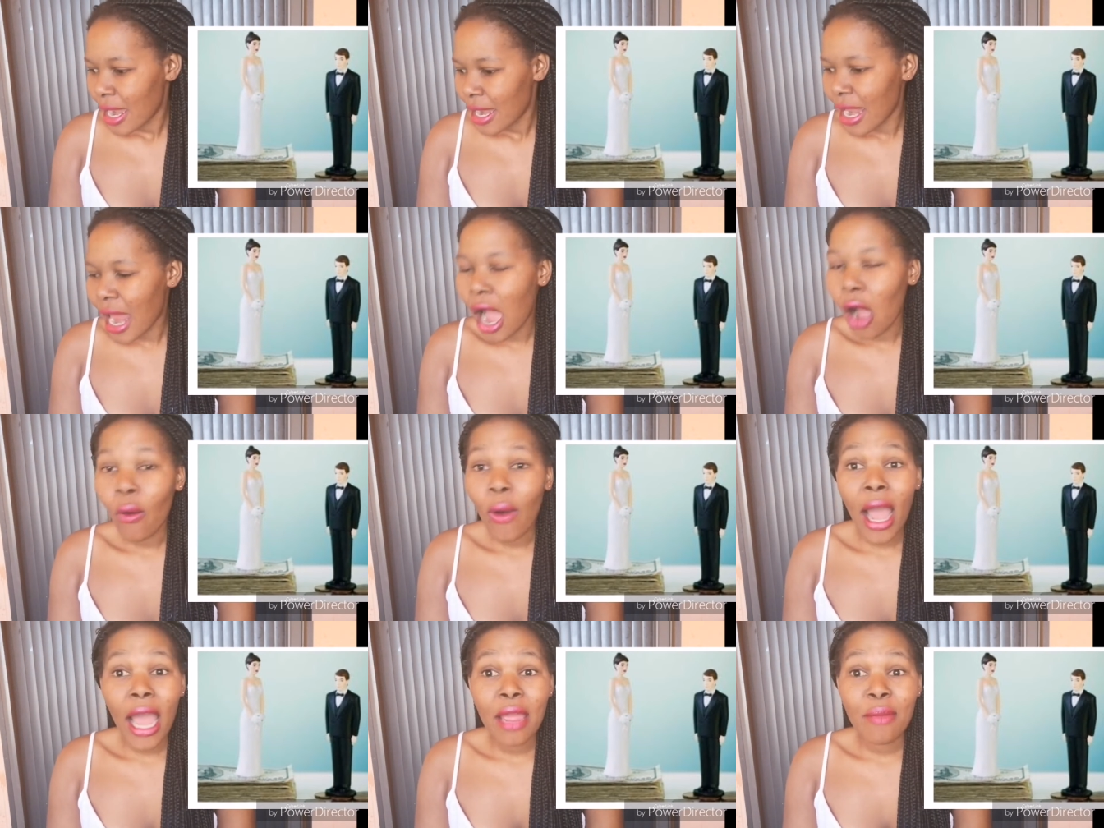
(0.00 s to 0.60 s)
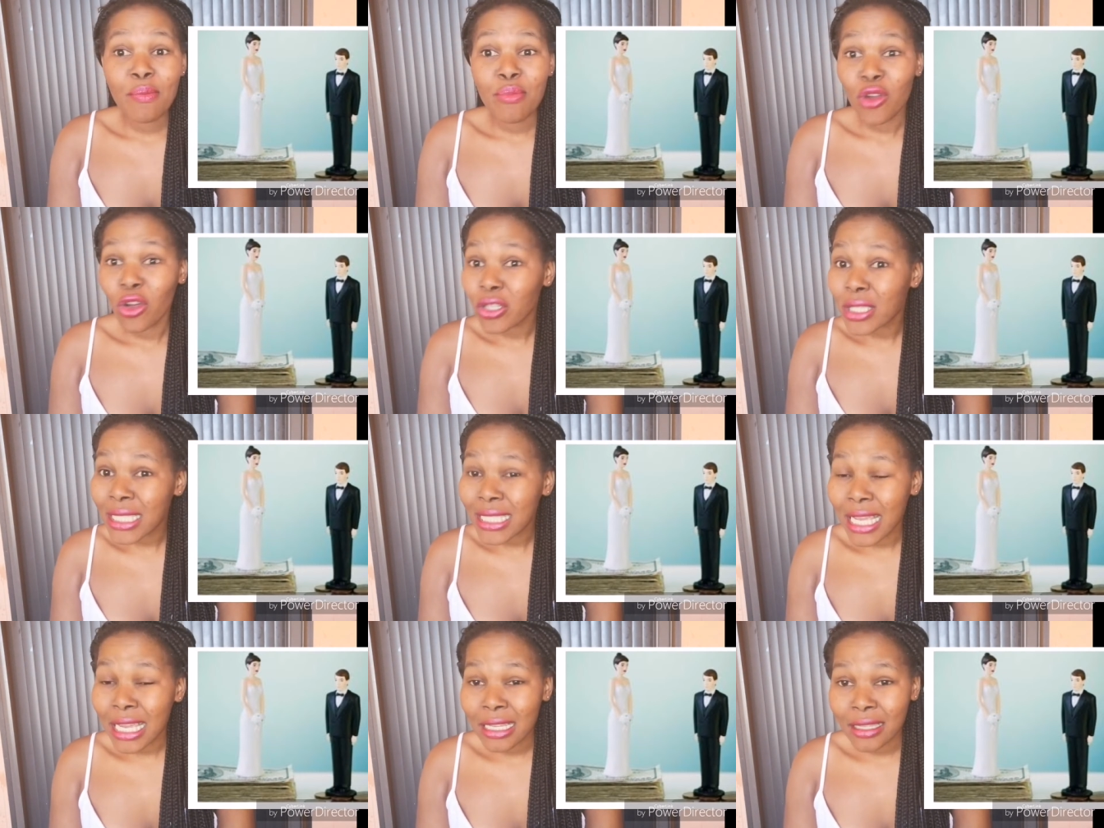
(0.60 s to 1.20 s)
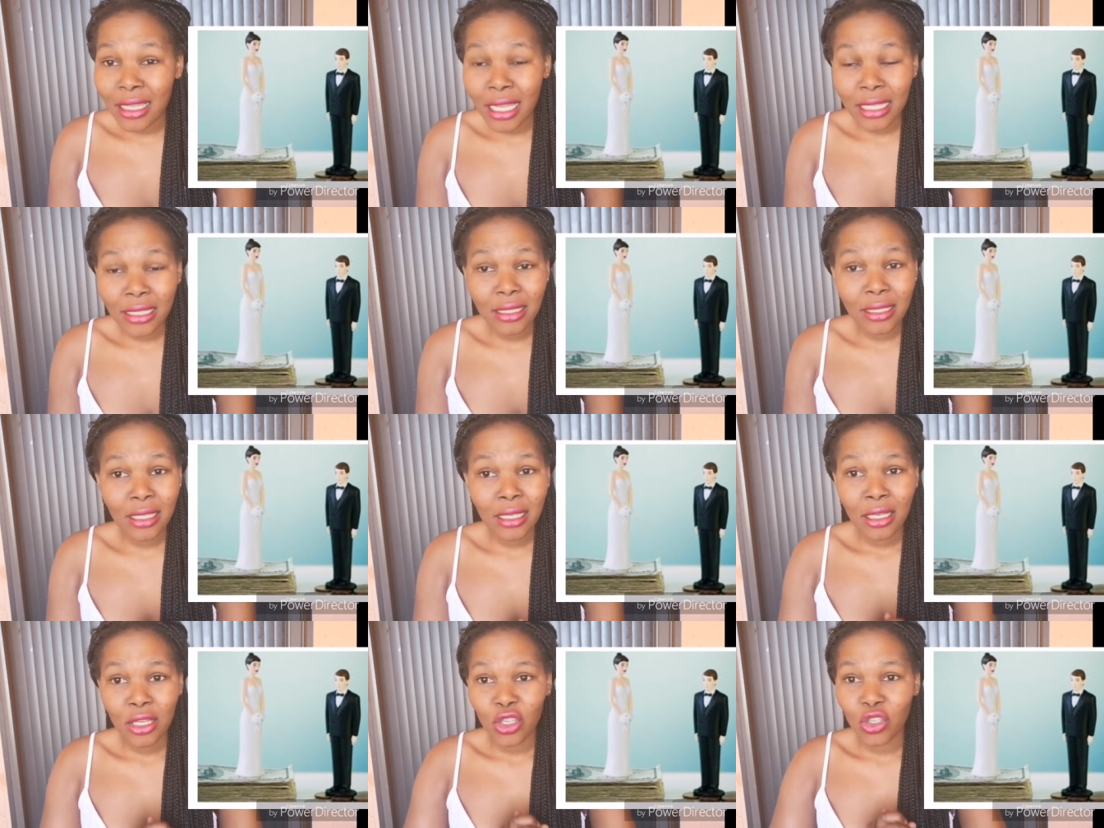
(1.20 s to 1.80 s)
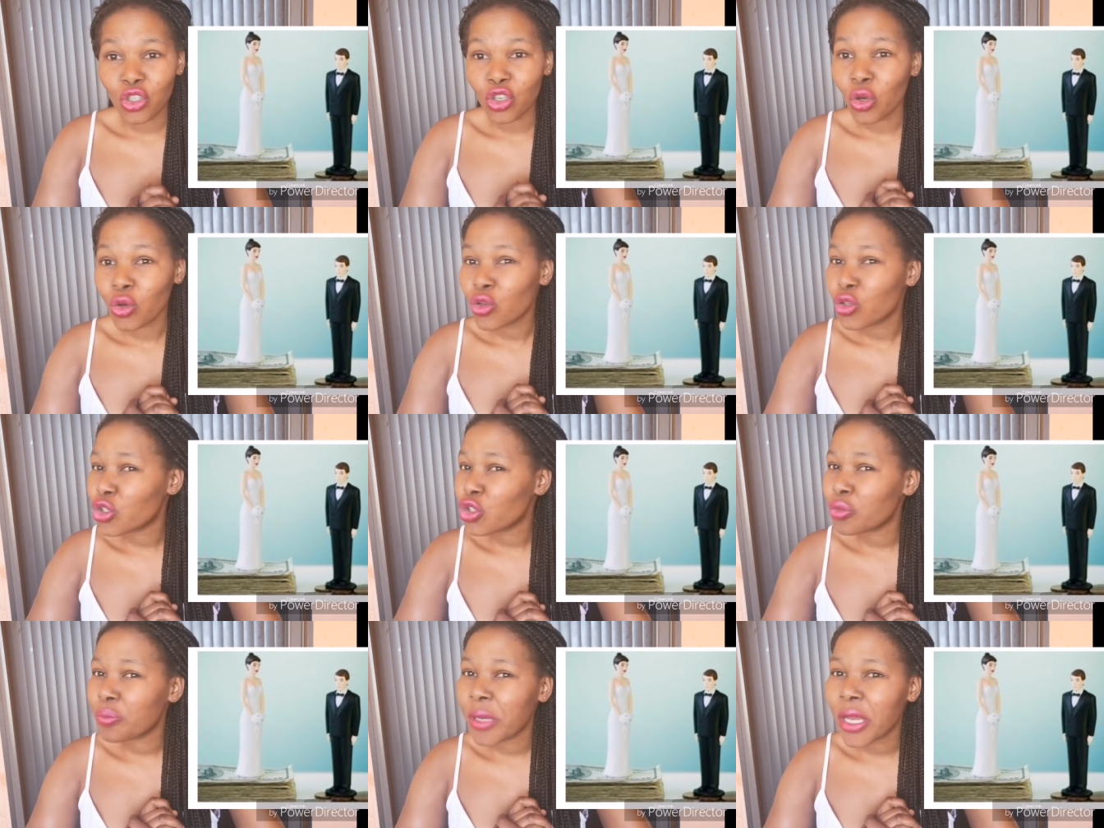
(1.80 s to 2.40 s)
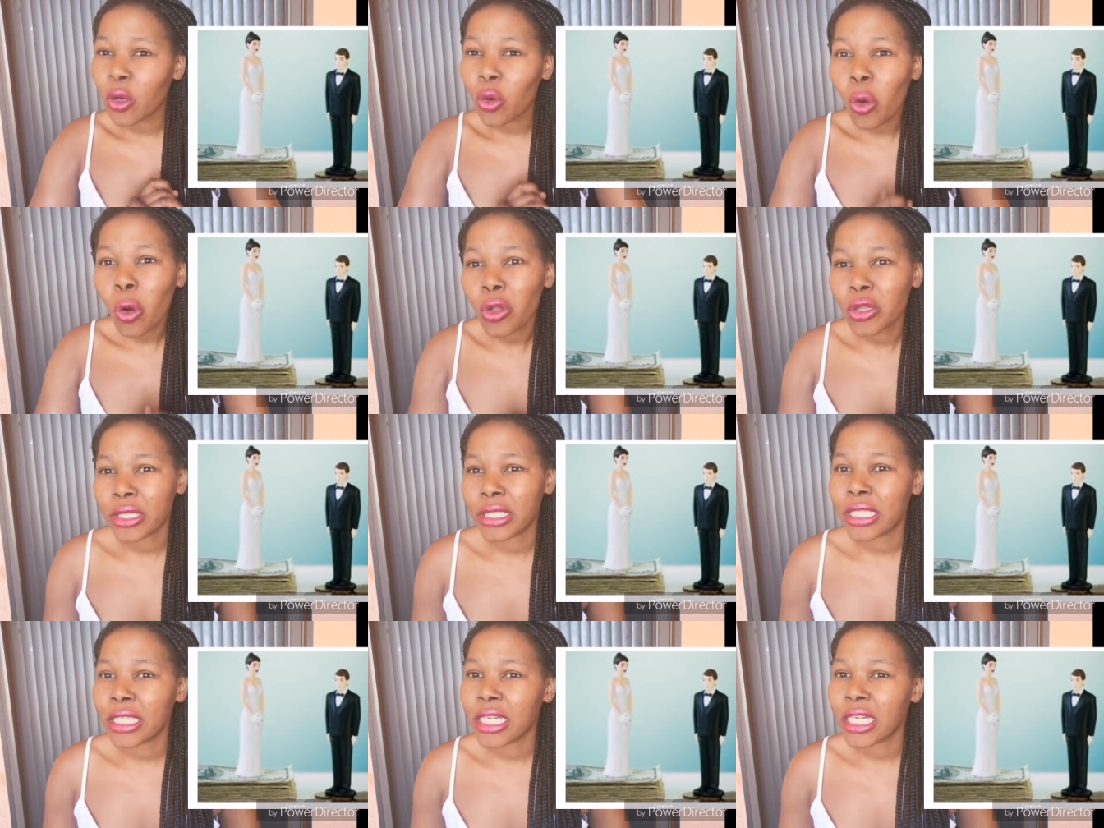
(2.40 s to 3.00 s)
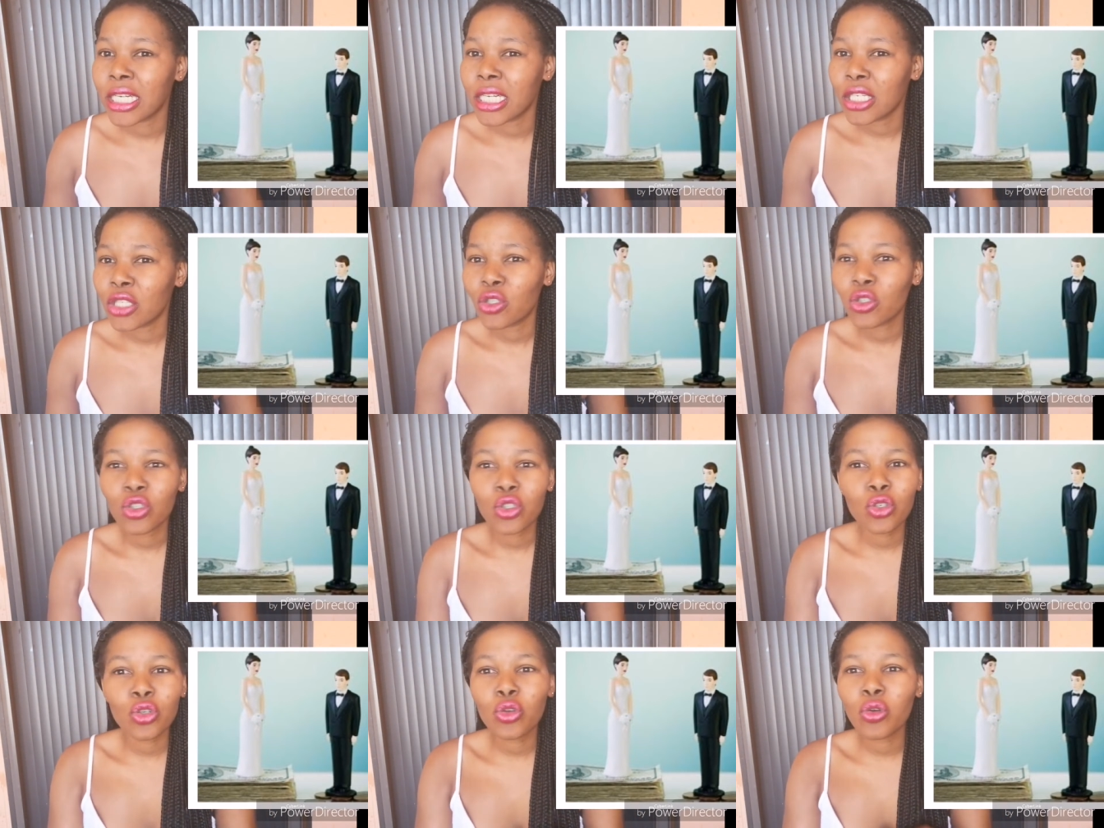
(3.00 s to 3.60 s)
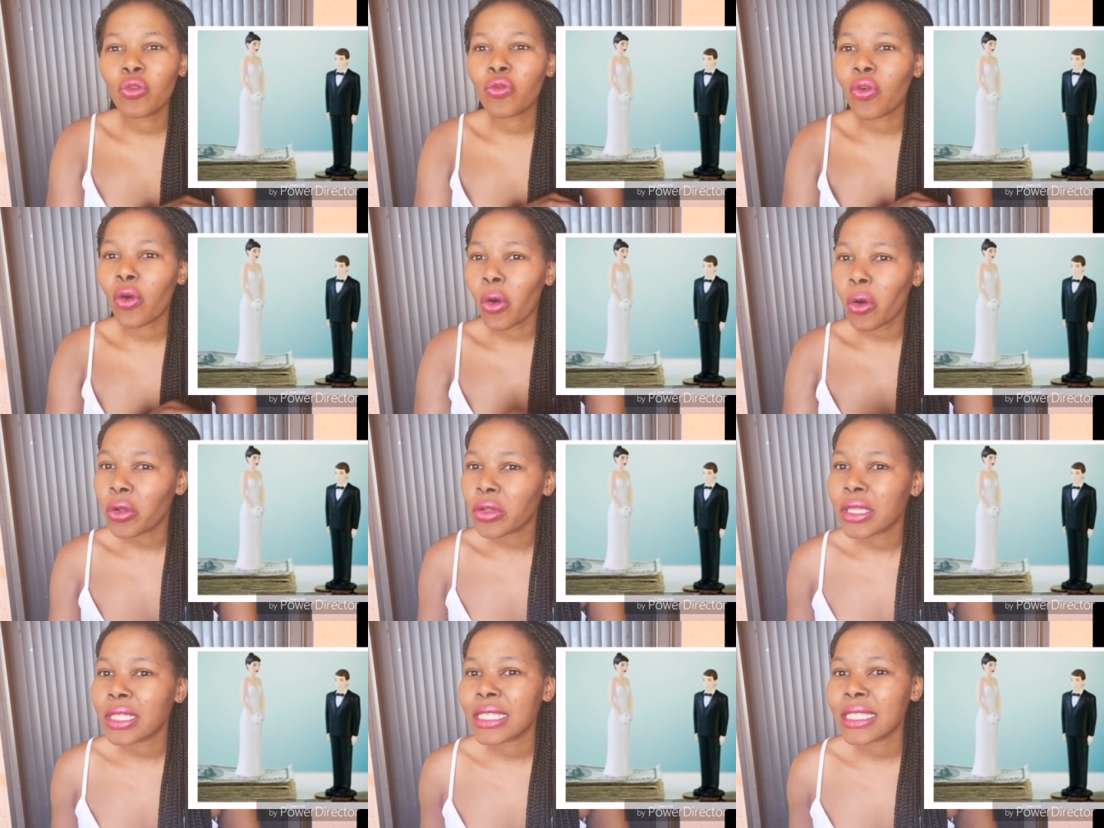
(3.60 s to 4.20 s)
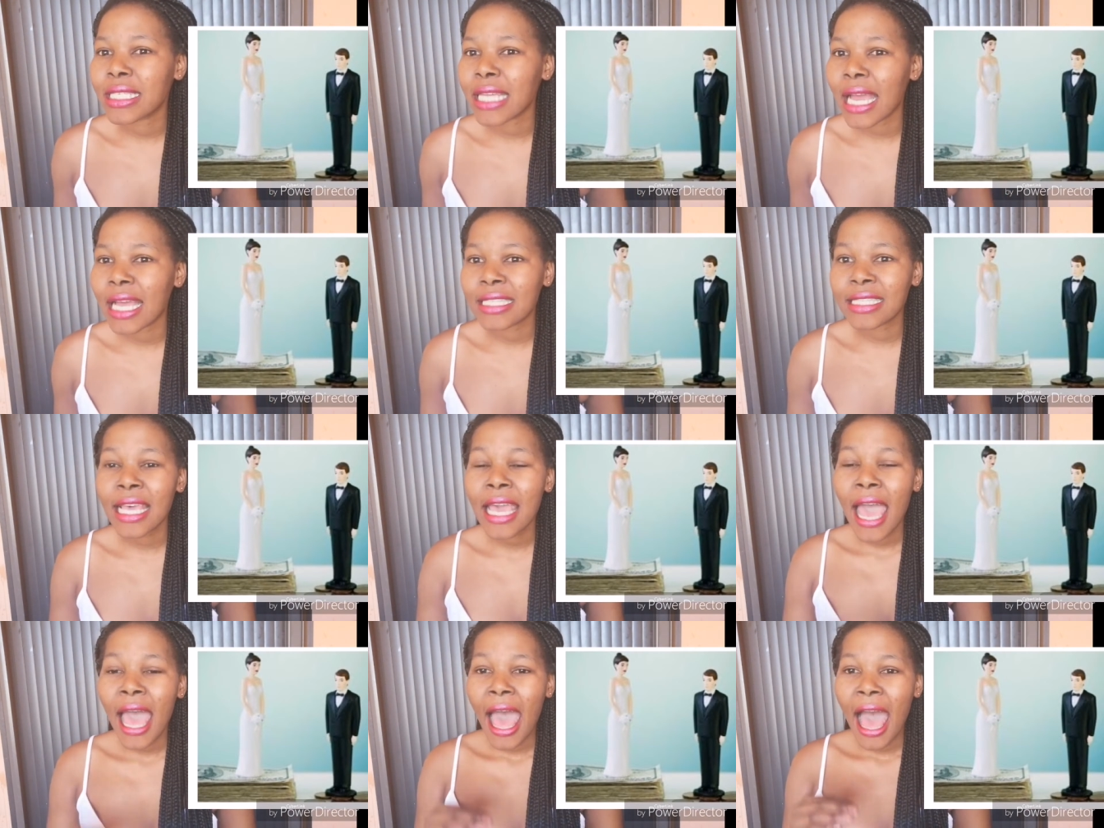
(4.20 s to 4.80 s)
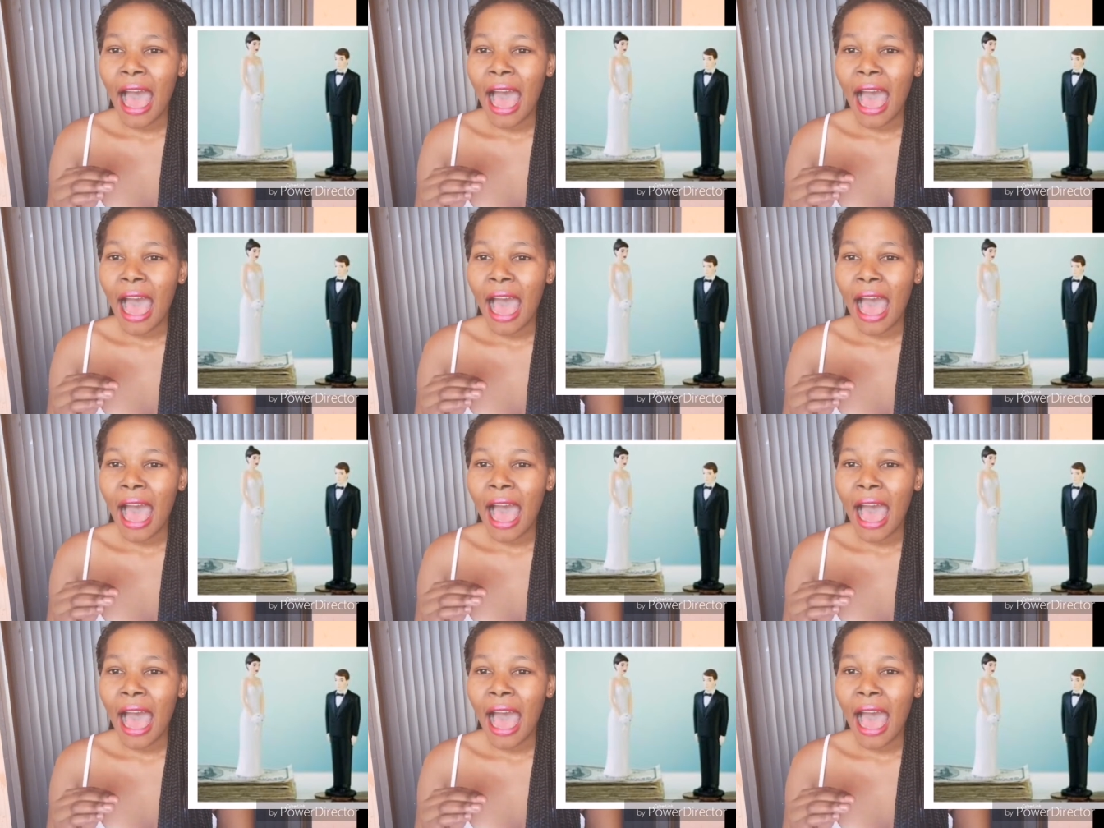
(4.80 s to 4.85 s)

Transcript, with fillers: Now, I'm not saying that you know you should be a gold digger, you should look for all these guys.